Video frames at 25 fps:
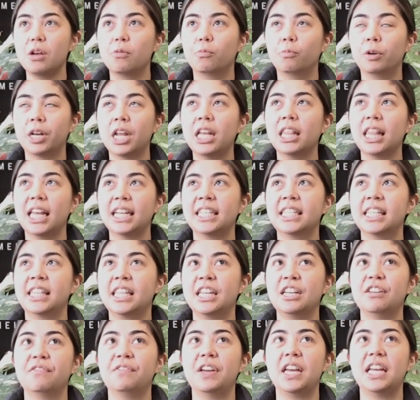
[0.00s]
what I like to
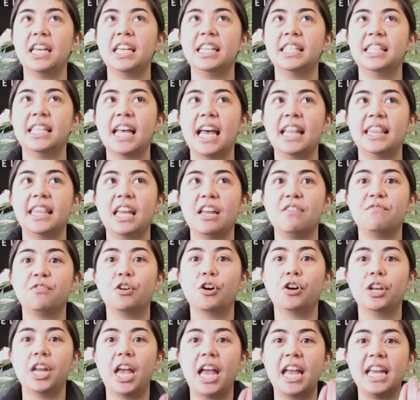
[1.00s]
think of it is that they've
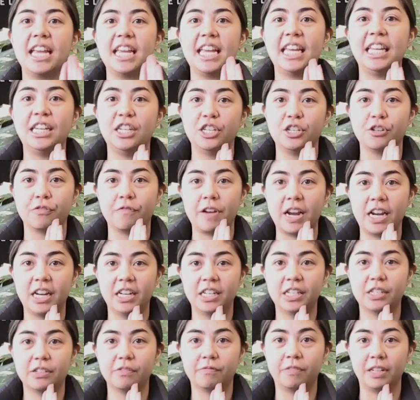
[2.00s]
got an
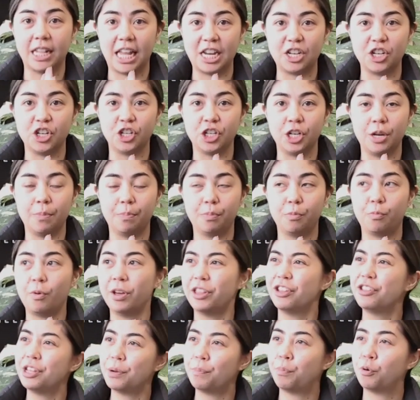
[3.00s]
indirect relationship.
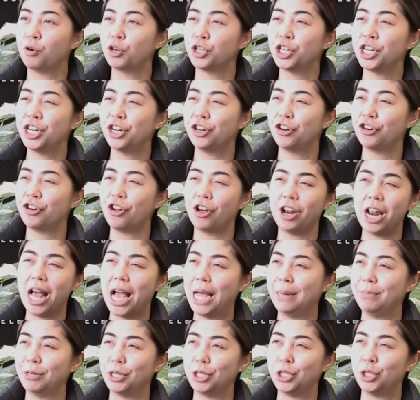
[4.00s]
Whether they're proportionate or not,
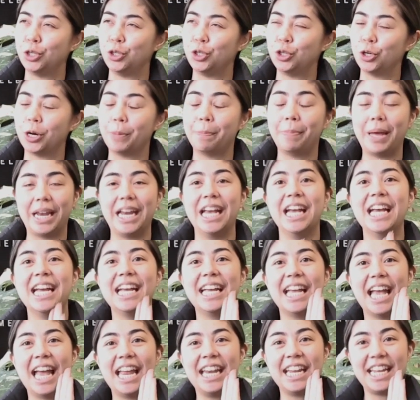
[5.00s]
I'm not too sure, but
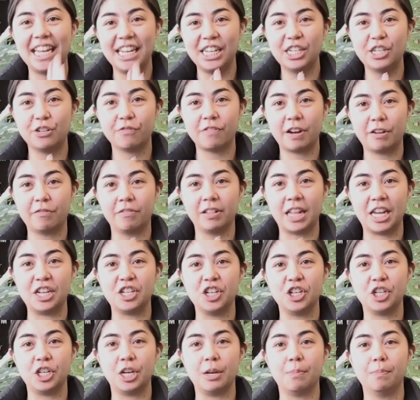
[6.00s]
an indirect
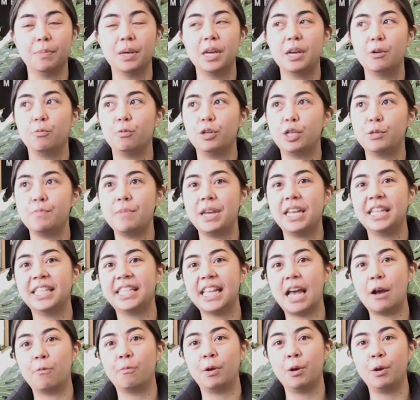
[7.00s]
relationship, which means that